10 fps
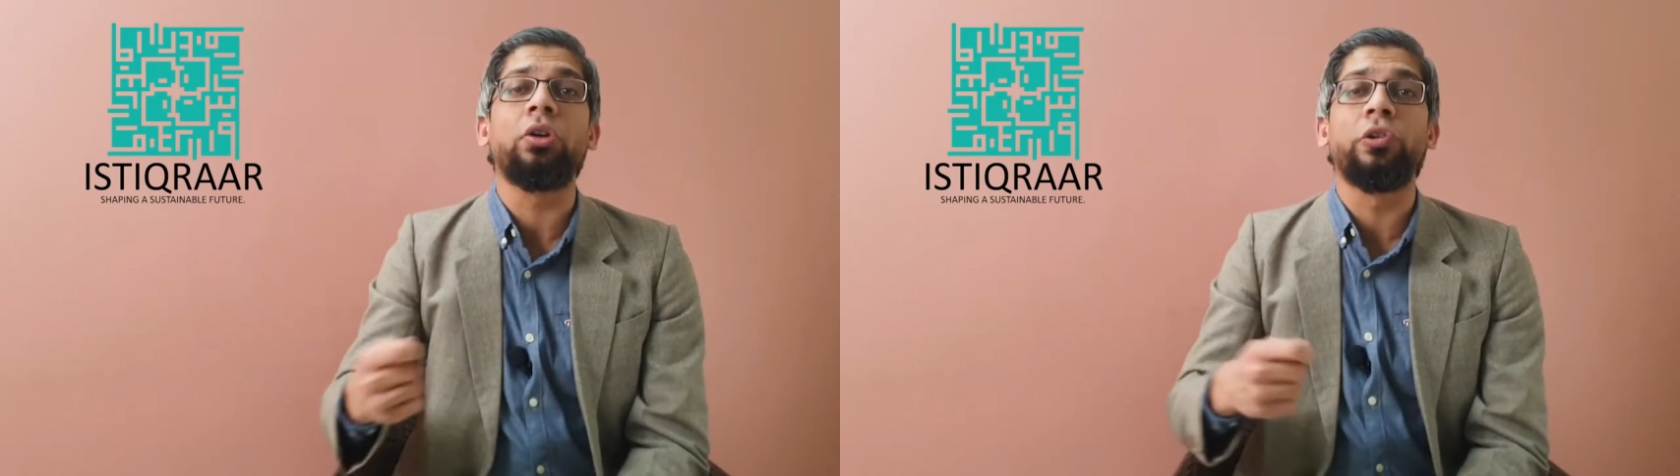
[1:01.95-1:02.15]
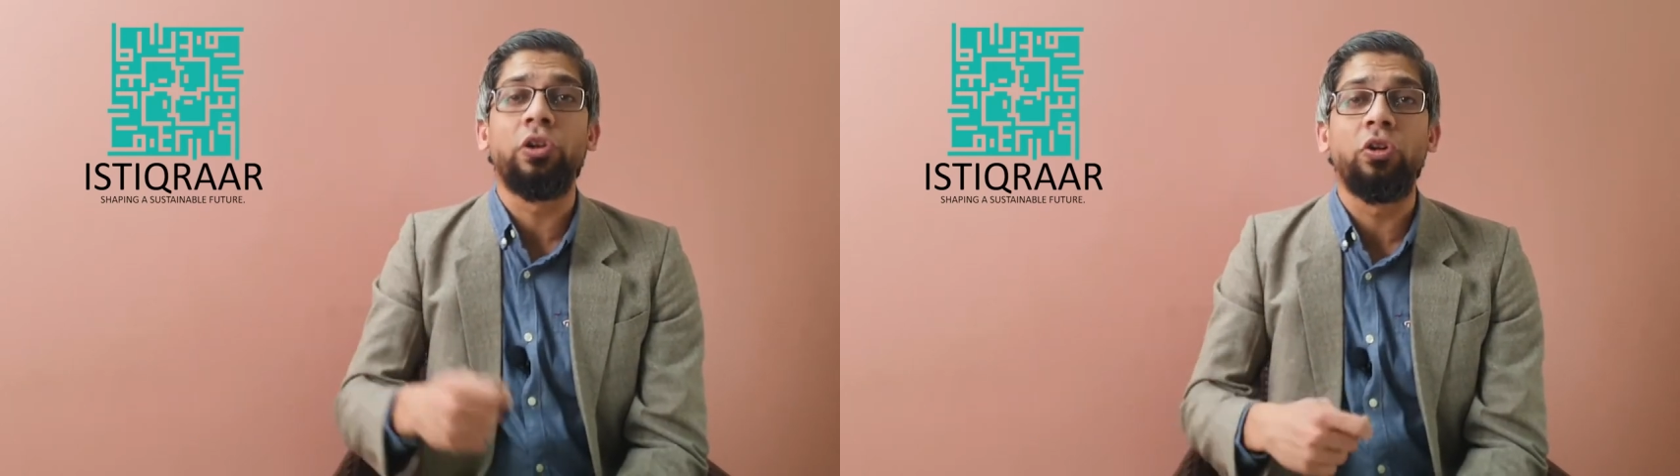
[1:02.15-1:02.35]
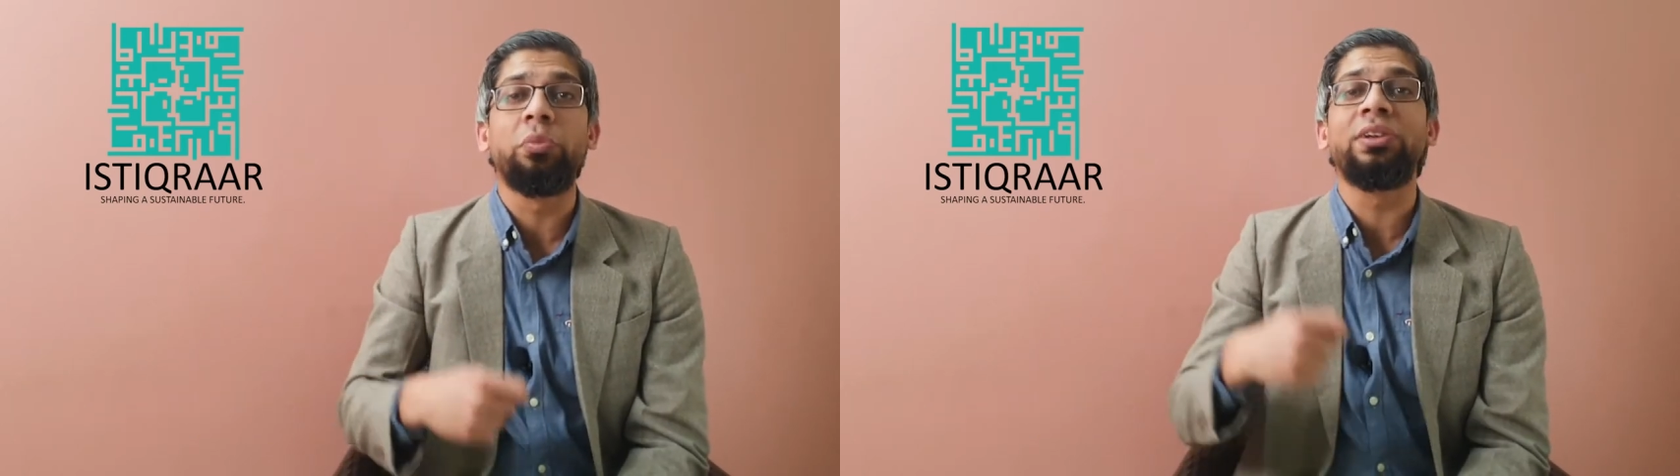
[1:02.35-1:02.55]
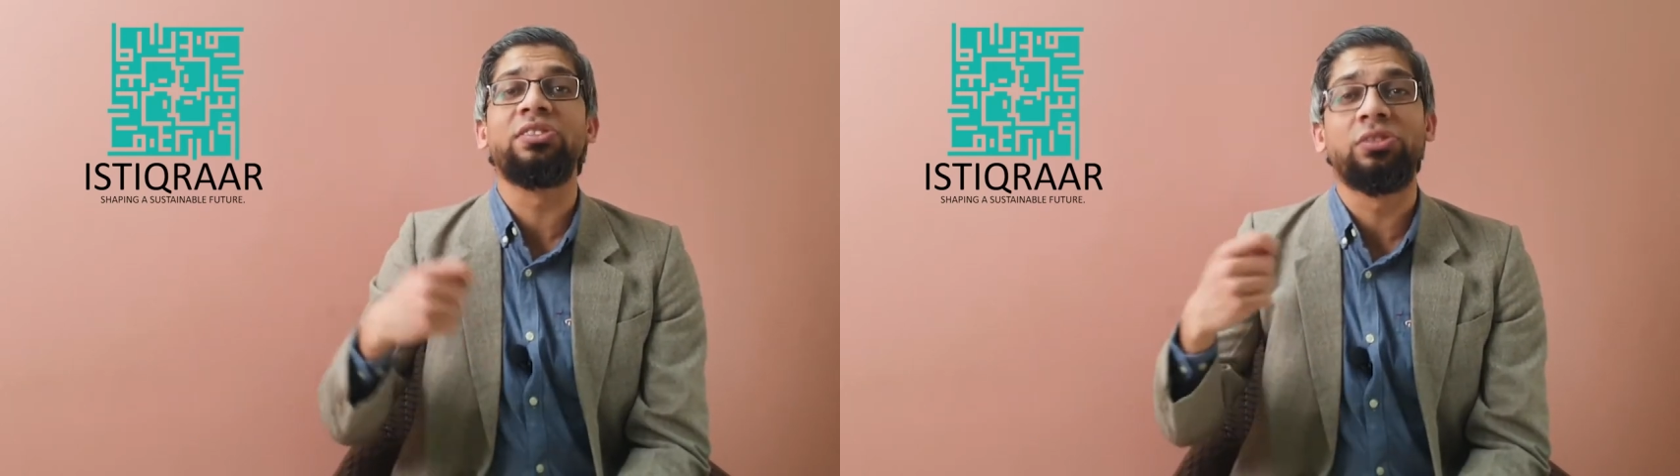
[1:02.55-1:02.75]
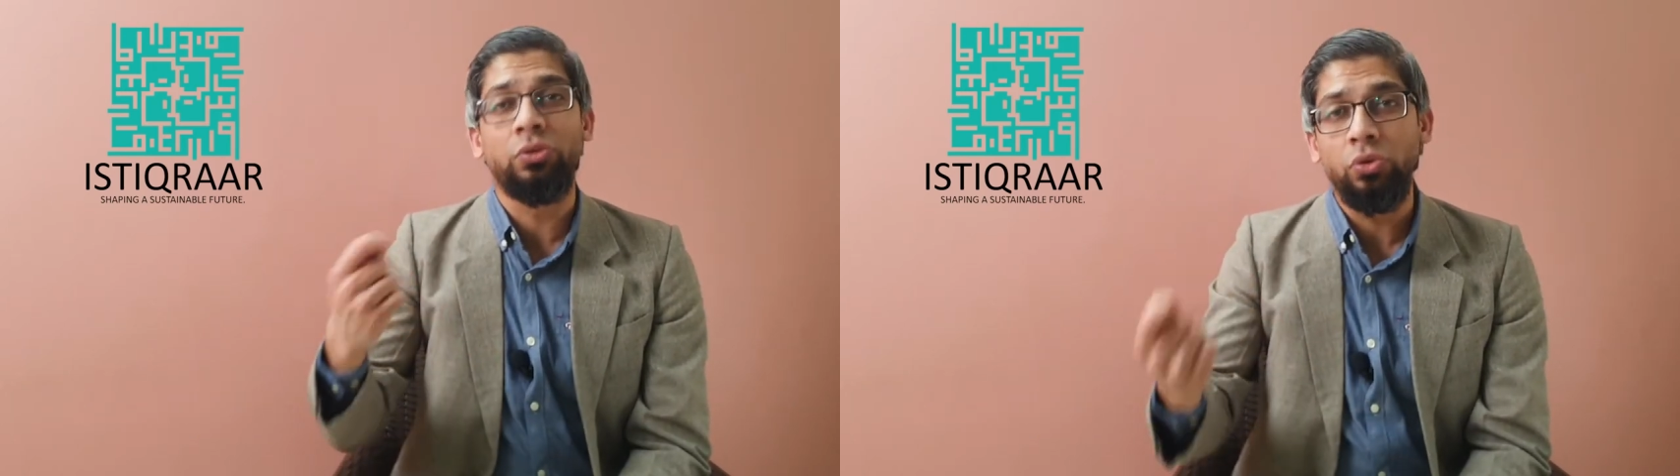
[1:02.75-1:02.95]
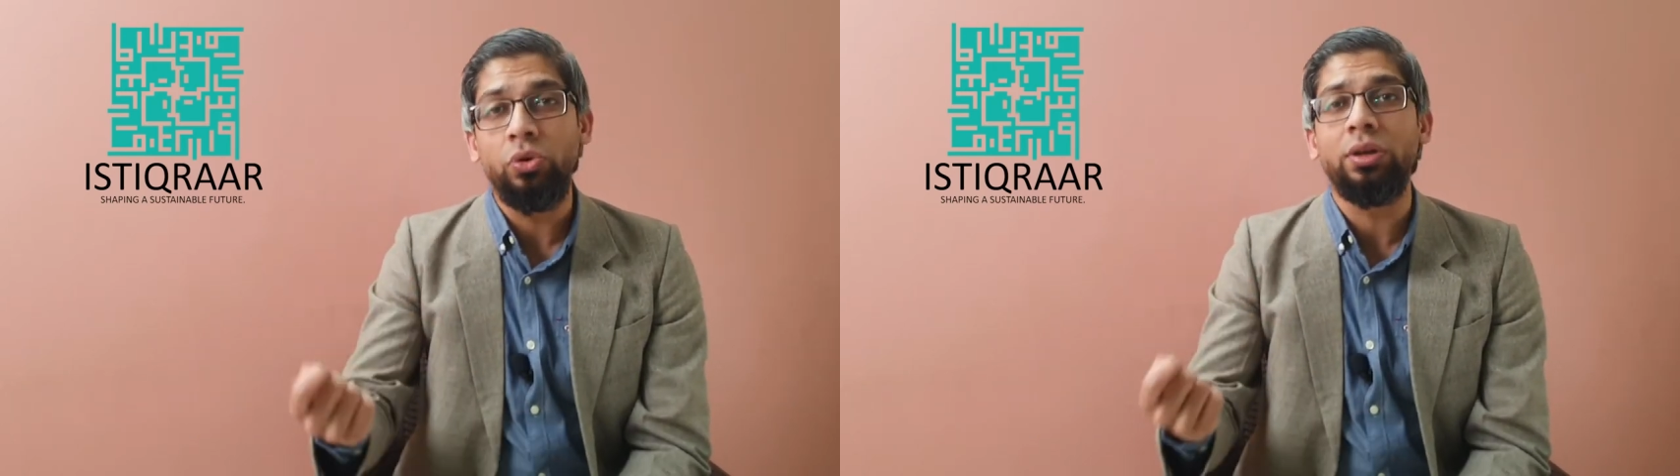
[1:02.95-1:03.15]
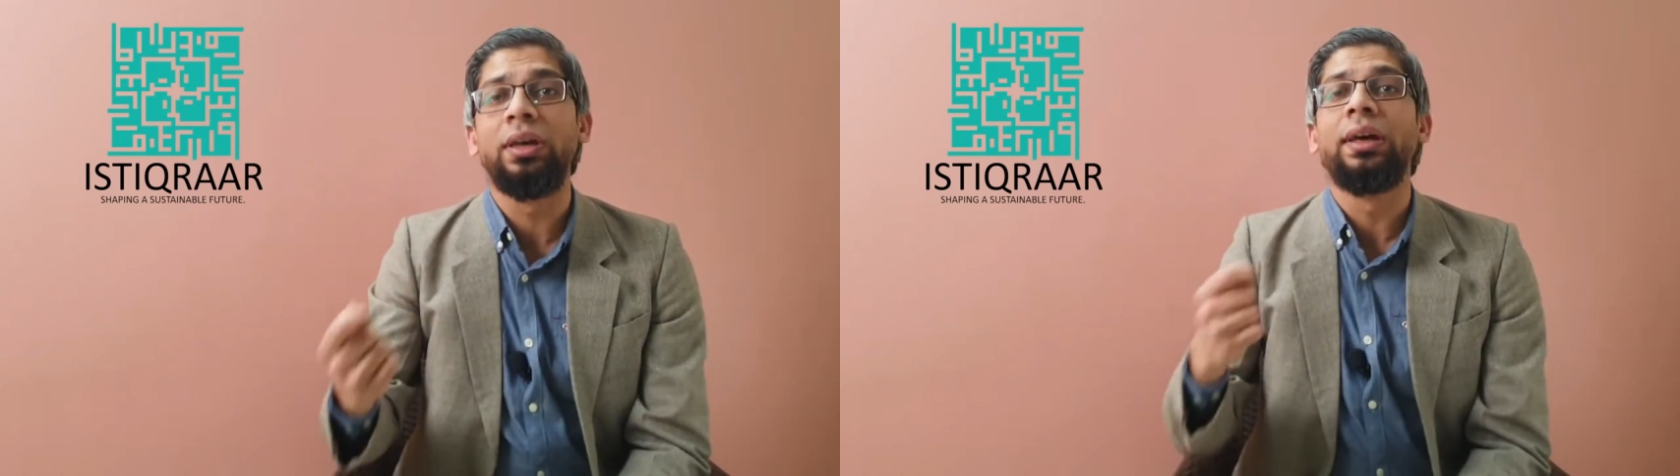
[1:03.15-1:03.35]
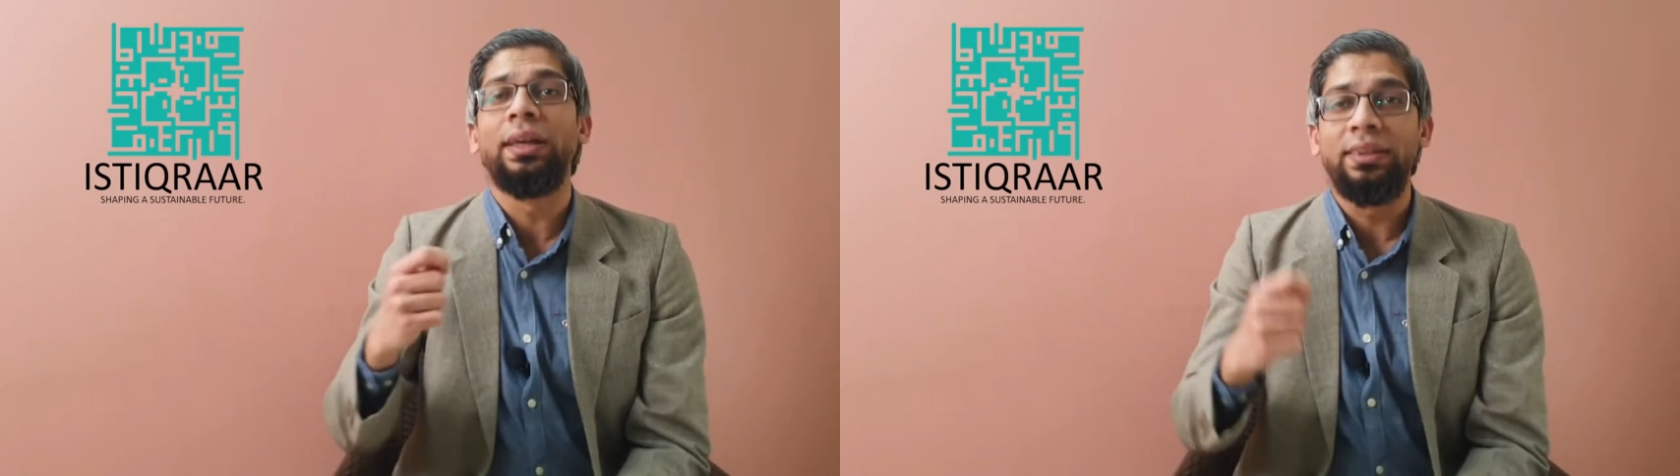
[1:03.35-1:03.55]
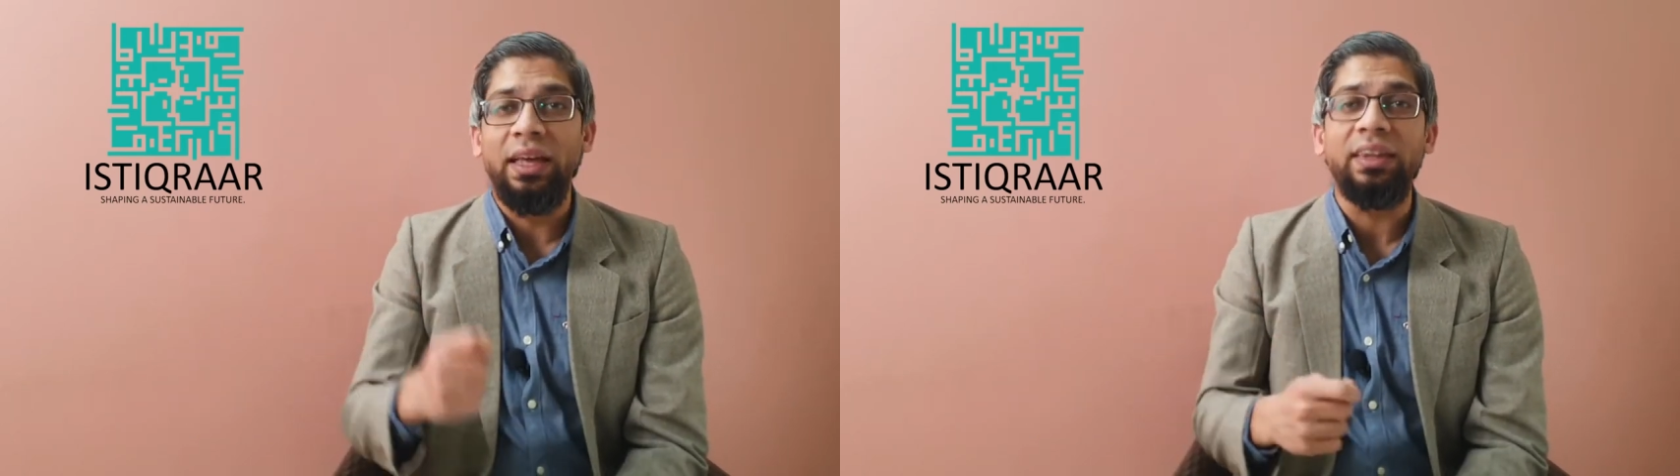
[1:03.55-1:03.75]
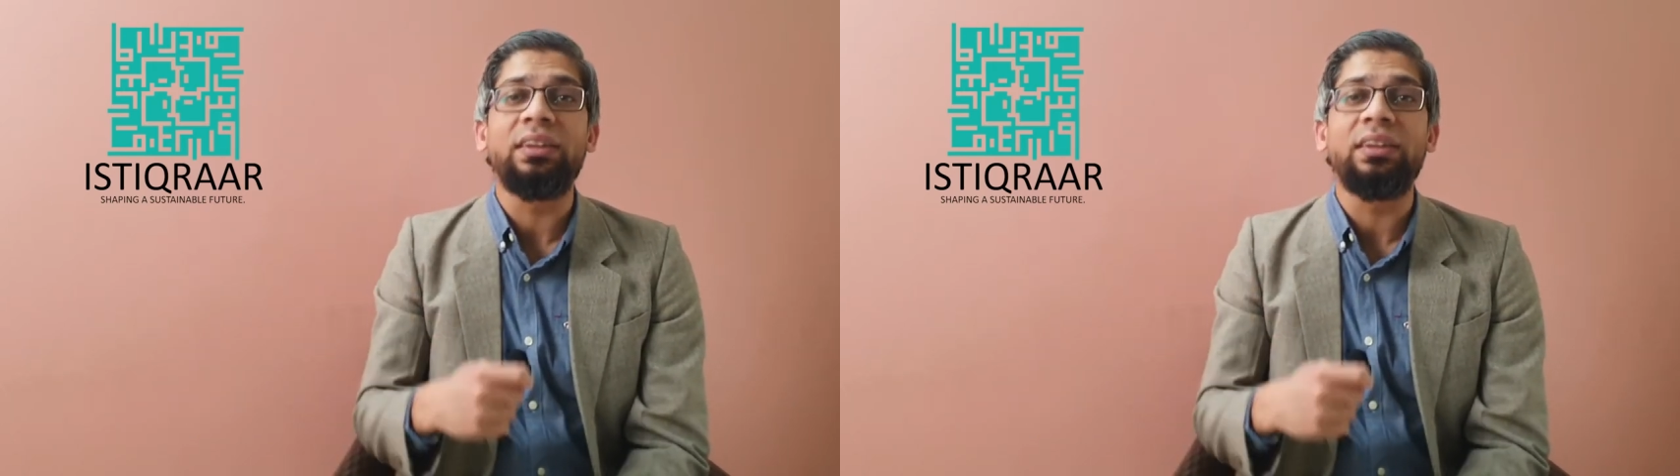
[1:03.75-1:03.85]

government sukuk, then the